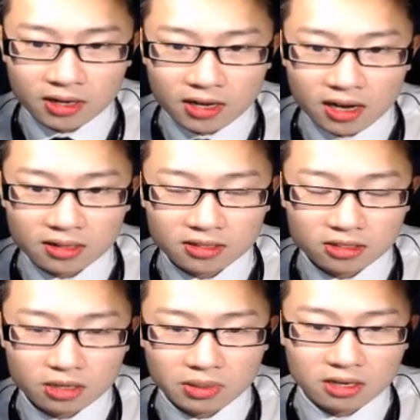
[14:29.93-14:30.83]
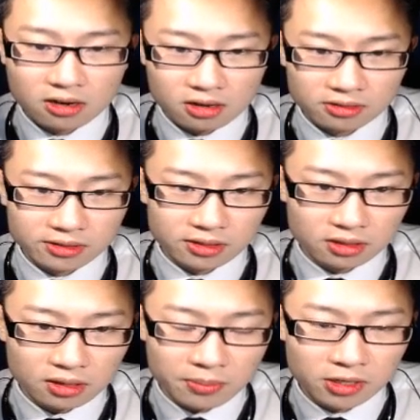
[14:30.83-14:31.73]
And this is going to be constant.
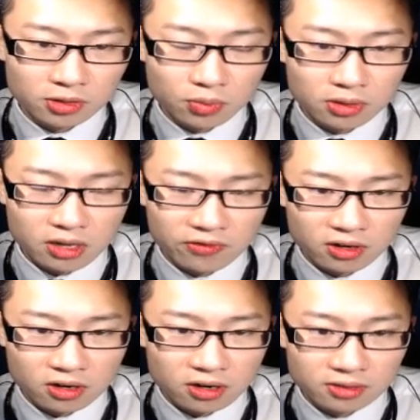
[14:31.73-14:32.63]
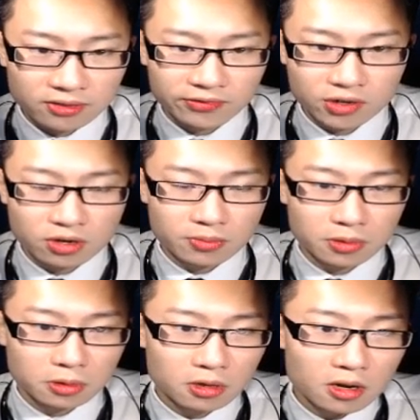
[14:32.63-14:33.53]
And make sure when you have a constant
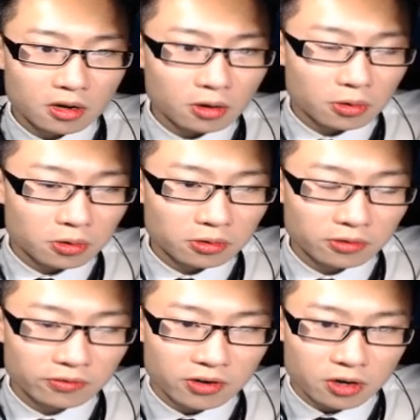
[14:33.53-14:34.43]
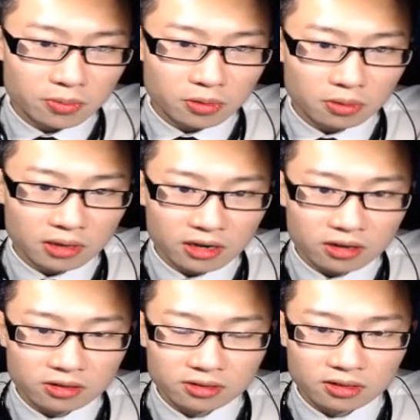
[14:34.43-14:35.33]
variable, all your variable
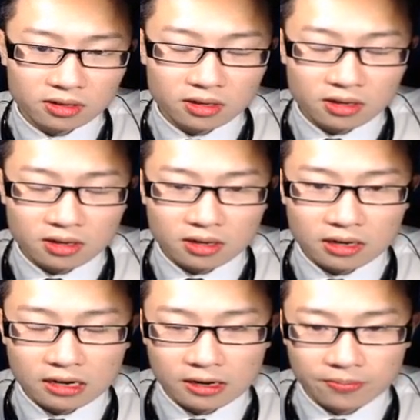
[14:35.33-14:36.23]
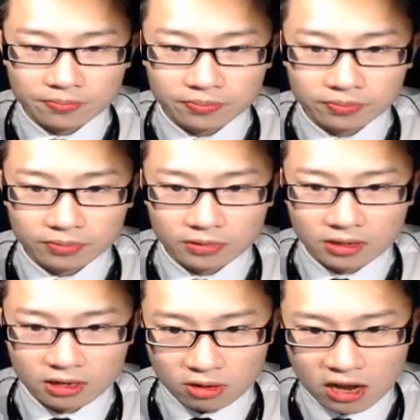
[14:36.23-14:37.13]
letters and
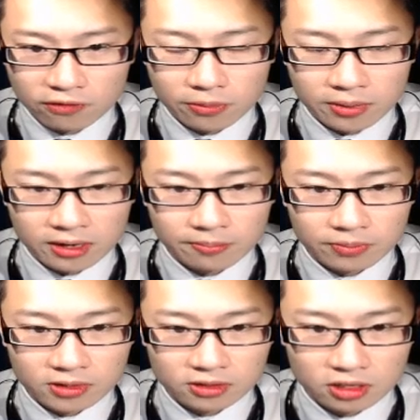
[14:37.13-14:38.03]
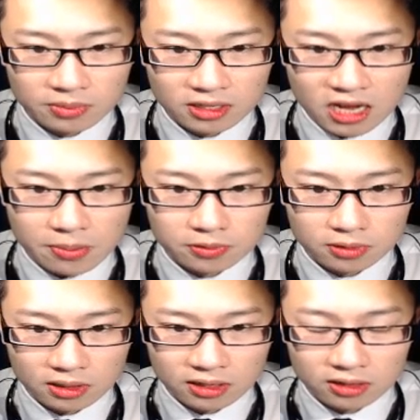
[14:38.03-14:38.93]
your alphabet is going to be in
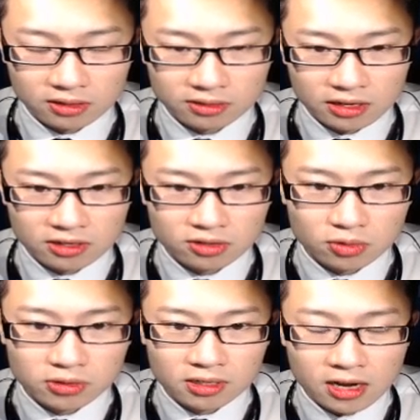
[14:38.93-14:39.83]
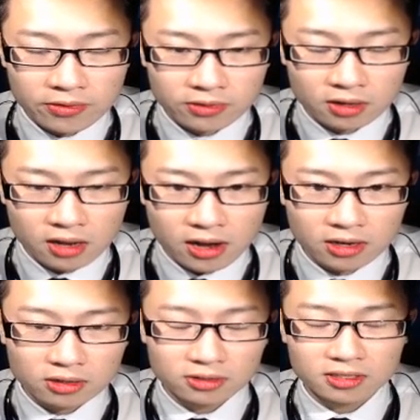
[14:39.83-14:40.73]
capital letters. And just use an
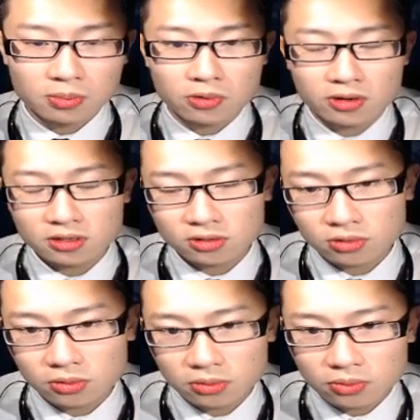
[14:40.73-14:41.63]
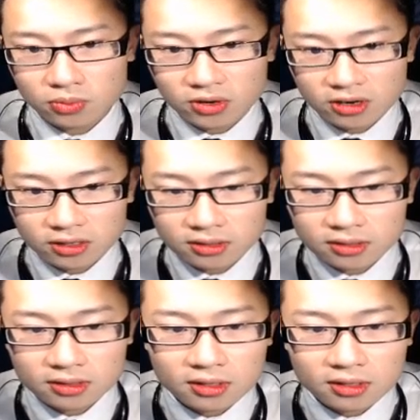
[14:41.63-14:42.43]
underline to separate the two words.